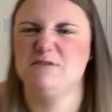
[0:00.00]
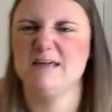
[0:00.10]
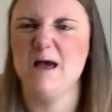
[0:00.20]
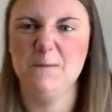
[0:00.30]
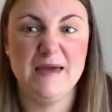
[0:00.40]

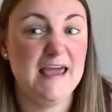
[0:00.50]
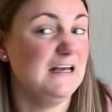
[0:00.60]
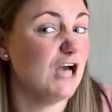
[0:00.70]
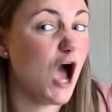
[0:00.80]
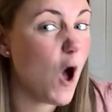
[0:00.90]

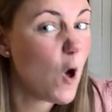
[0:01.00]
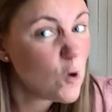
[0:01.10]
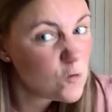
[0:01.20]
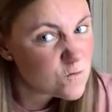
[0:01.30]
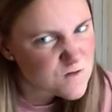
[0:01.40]
Going
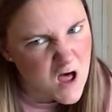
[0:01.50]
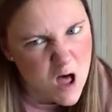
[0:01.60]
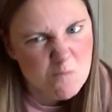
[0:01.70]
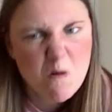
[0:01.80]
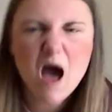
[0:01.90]

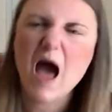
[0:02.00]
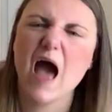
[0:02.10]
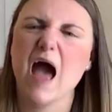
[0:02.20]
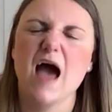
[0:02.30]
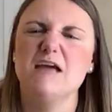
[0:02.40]
over
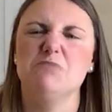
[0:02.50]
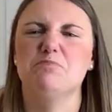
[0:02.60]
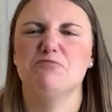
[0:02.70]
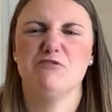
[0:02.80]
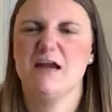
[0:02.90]
my
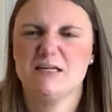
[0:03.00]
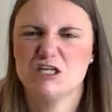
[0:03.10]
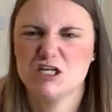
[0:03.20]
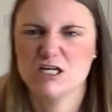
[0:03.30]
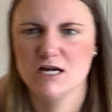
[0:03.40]

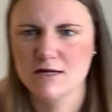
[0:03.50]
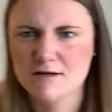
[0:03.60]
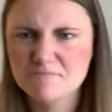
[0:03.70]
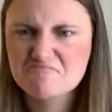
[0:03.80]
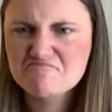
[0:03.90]
bridge.
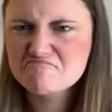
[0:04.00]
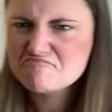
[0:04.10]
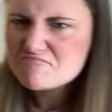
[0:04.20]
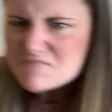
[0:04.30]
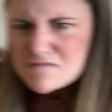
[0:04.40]

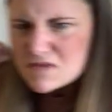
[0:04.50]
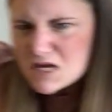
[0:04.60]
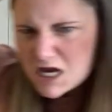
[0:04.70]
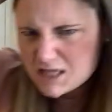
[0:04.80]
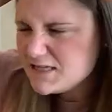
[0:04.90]

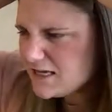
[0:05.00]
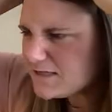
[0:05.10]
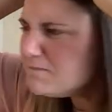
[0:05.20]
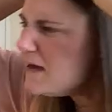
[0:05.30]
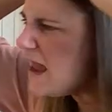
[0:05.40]
It
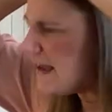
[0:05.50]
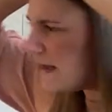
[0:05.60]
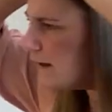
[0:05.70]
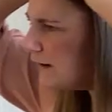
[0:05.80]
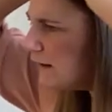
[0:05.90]
is
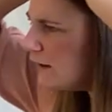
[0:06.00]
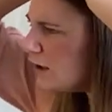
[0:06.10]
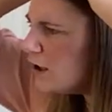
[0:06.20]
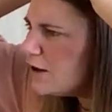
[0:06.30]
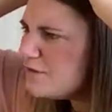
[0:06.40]
me,
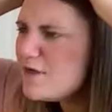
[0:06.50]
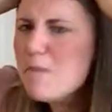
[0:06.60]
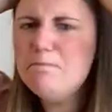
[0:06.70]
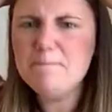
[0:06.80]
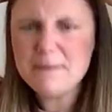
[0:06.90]

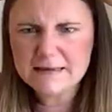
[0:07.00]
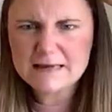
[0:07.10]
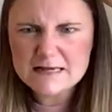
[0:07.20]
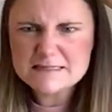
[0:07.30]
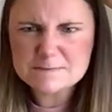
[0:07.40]
the
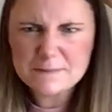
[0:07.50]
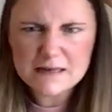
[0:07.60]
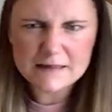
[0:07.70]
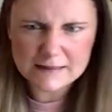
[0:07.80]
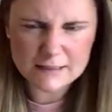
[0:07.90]
biggest
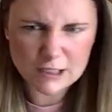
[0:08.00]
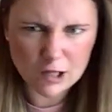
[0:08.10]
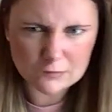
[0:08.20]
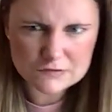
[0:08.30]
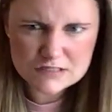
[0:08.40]
billy
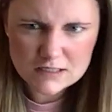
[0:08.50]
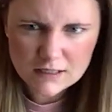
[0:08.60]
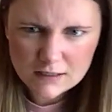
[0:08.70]
goat.